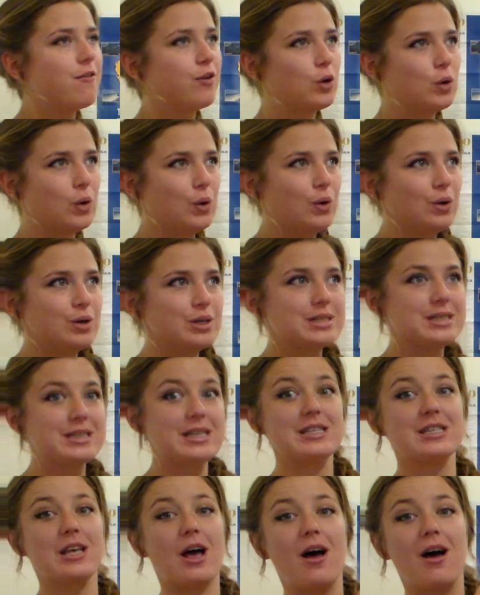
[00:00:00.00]
of course
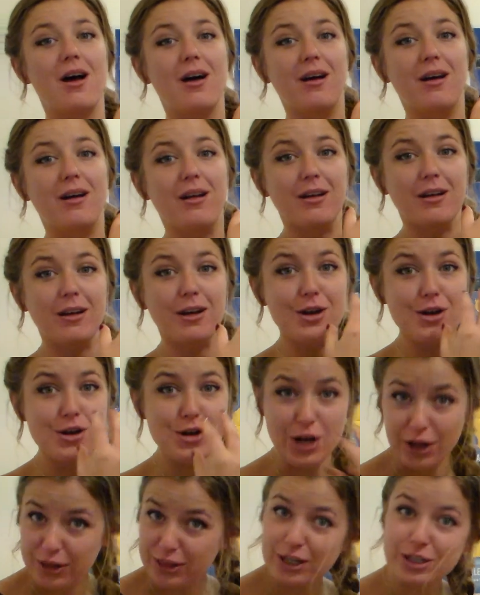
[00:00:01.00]
there's
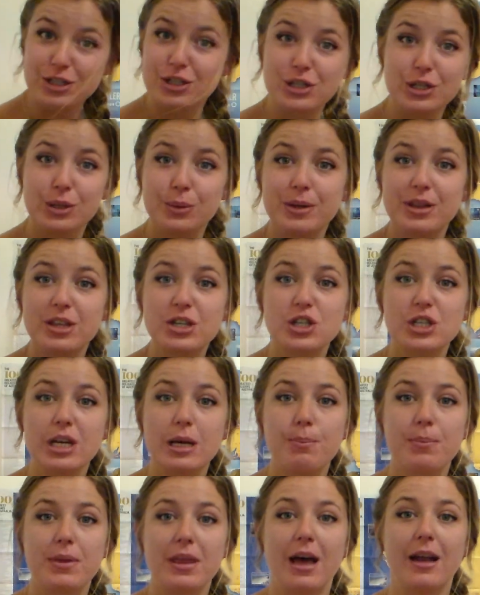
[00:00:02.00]
nothing to do with the
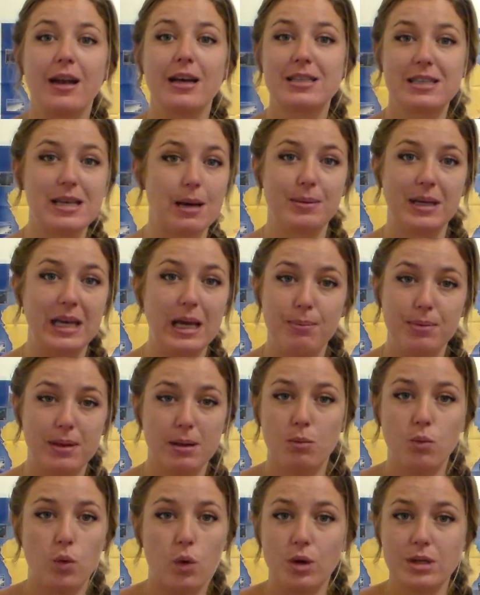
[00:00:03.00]
sheep then, except keep
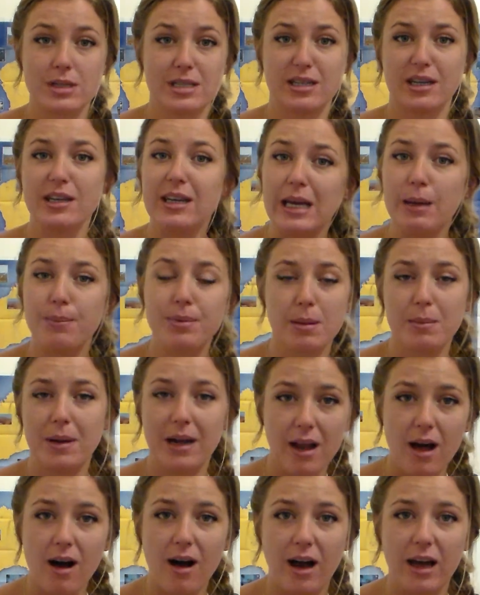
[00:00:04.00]
them watered and keep them
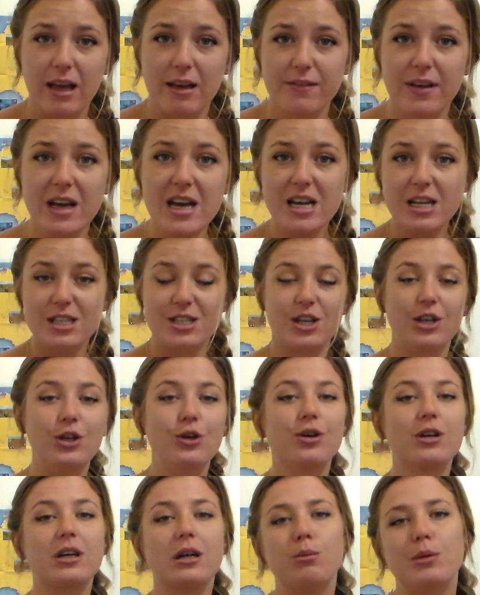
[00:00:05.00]
alive. So
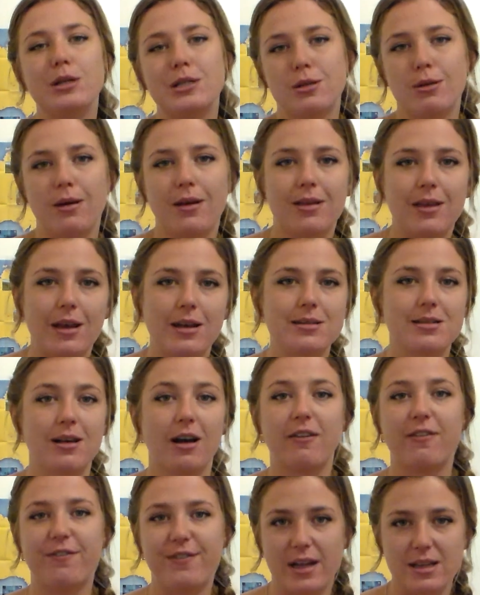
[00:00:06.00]
you're gonna be doing things
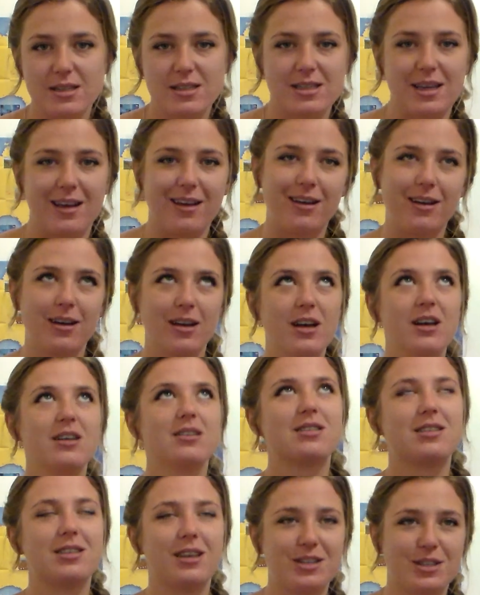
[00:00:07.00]
like fencing.
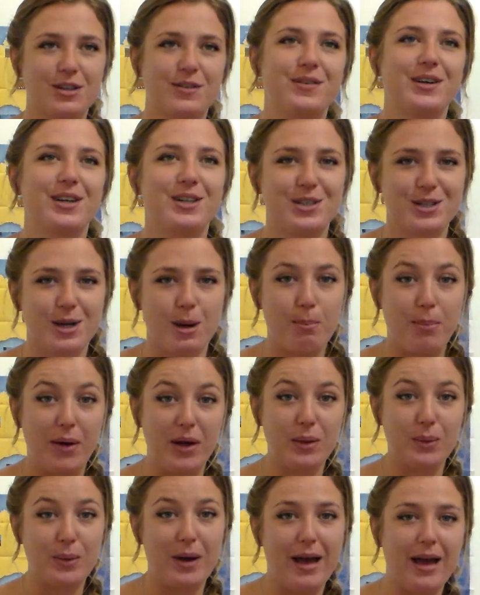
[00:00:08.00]
Such a fun job,
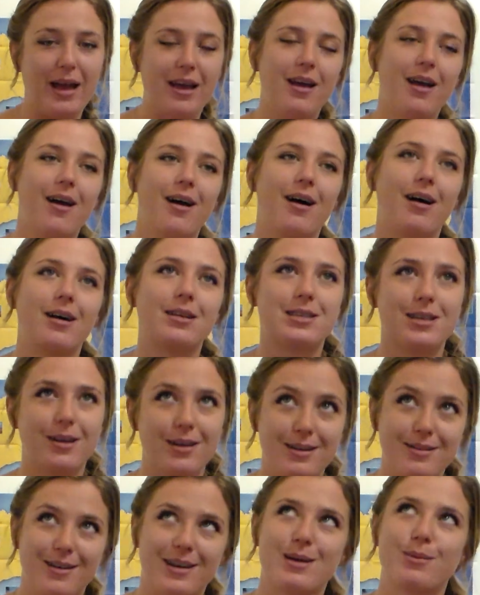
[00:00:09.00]
by the way. I
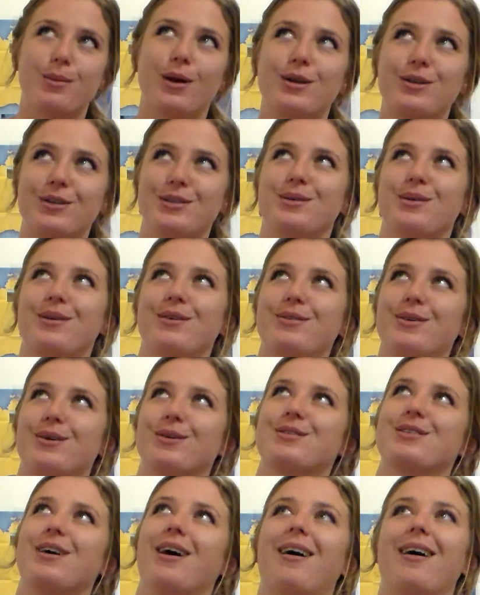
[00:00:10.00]
totally recommend you do it
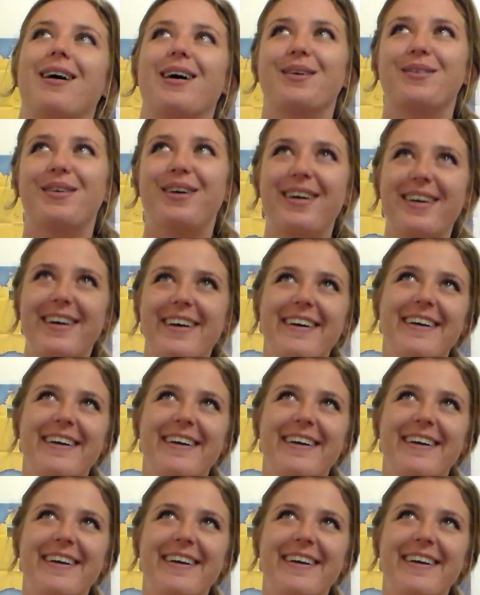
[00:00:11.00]
full time.